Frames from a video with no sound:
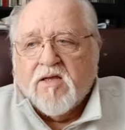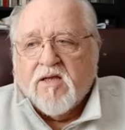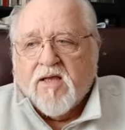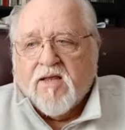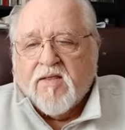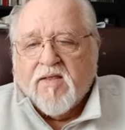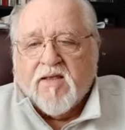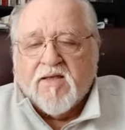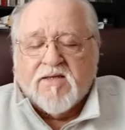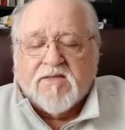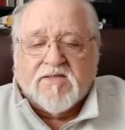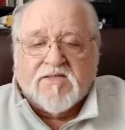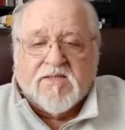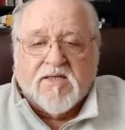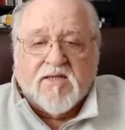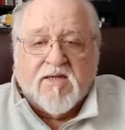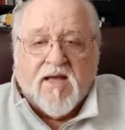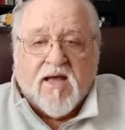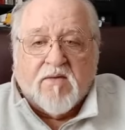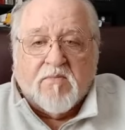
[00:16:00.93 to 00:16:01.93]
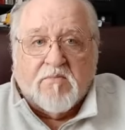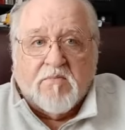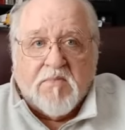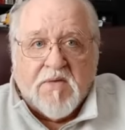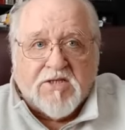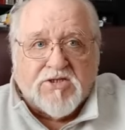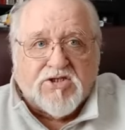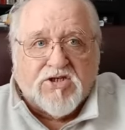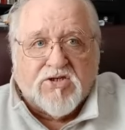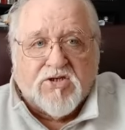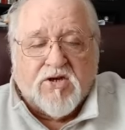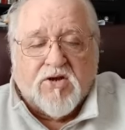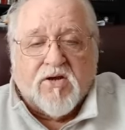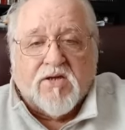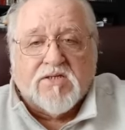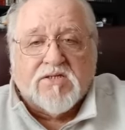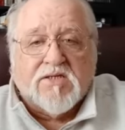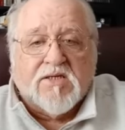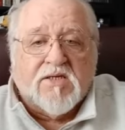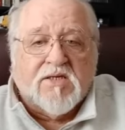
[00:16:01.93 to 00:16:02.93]
And they send out
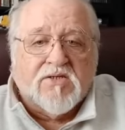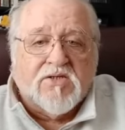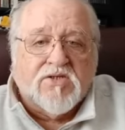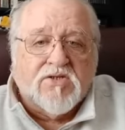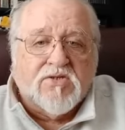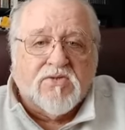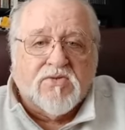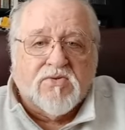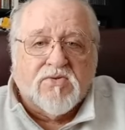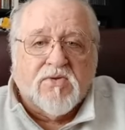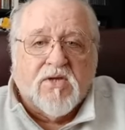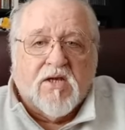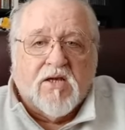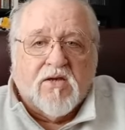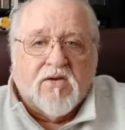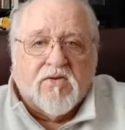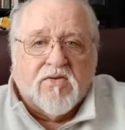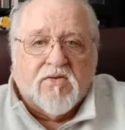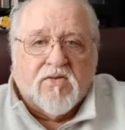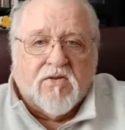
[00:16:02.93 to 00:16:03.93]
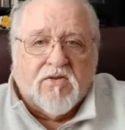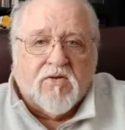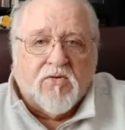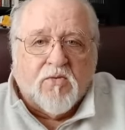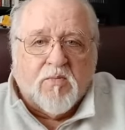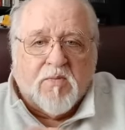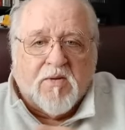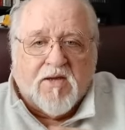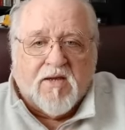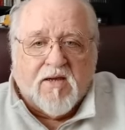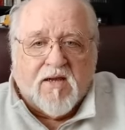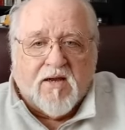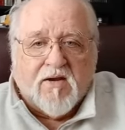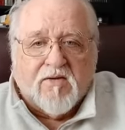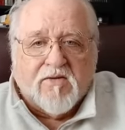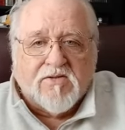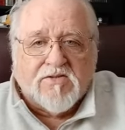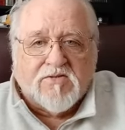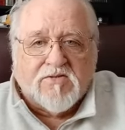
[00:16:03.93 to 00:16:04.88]
missionaries into the European areas